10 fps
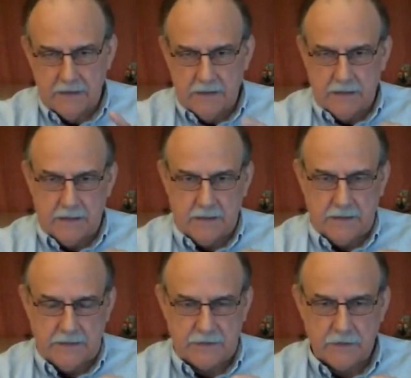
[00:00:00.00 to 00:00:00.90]

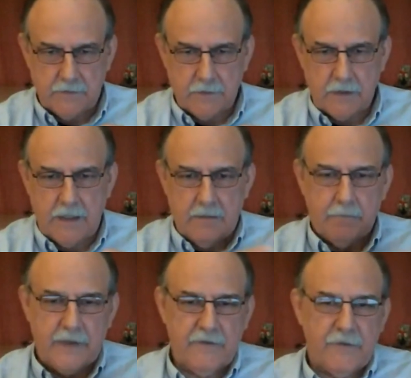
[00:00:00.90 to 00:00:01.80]
So
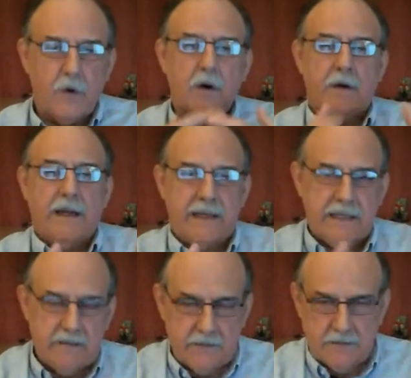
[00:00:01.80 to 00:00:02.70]
before I can
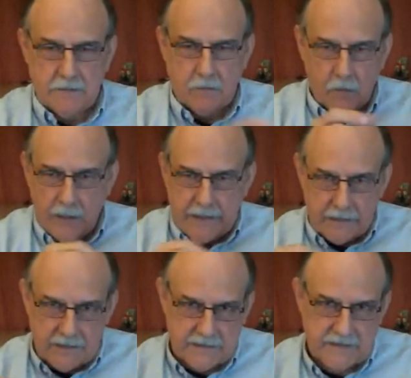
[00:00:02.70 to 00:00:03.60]
even write
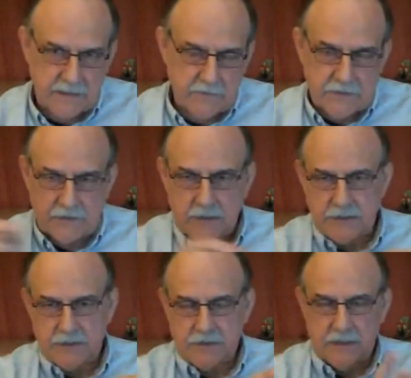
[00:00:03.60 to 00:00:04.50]
a set of
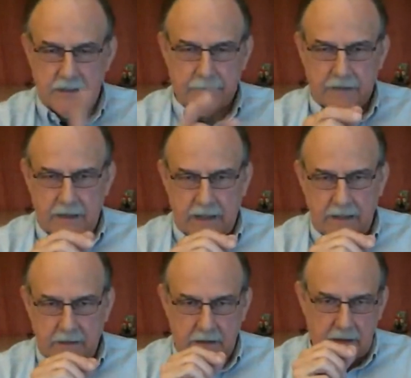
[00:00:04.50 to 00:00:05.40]
instructions,
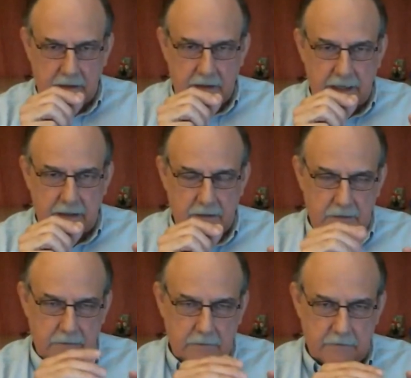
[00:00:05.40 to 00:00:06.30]
and that
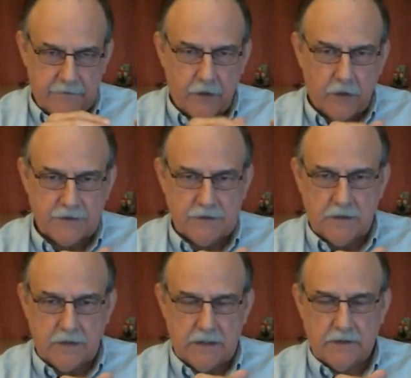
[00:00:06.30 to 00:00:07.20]
falls
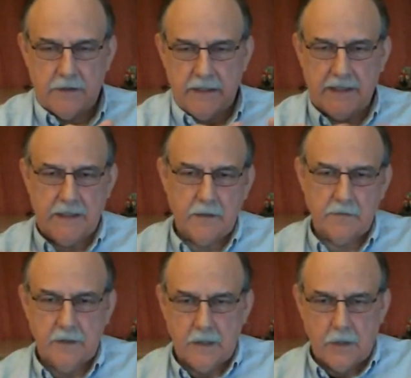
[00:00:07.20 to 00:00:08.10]
under the heading of
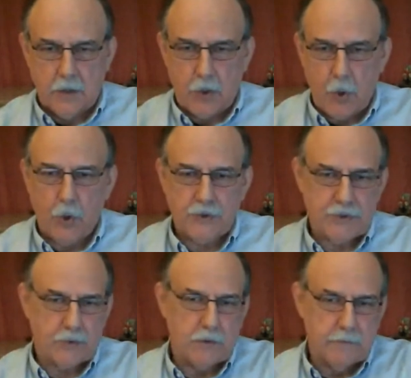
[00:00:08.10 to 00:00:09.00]

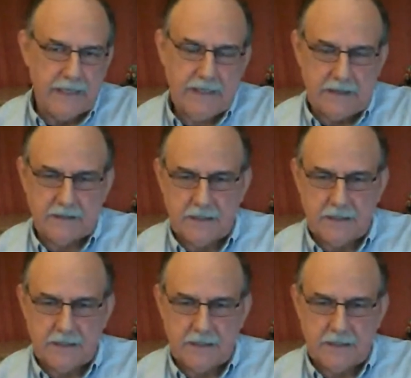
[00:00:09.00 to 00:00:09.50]
cultural meanings.